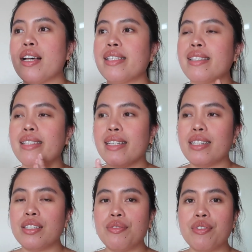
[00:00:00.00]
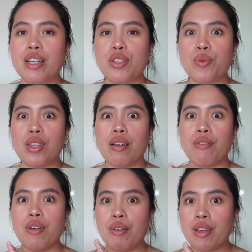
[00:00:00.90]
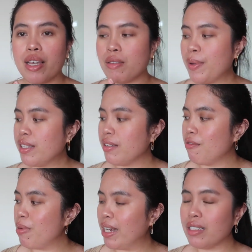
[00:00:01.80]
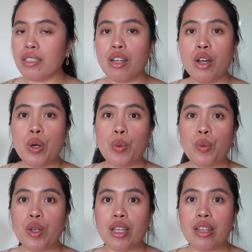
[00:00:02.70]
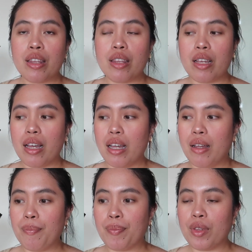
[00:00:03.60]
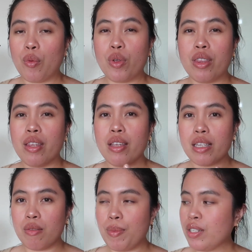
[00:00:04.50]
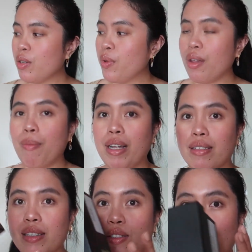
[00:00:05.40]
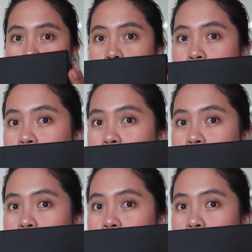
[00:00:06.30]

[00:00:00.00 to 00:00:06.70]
see the difference with a very expensive brand with especially with their boxes. So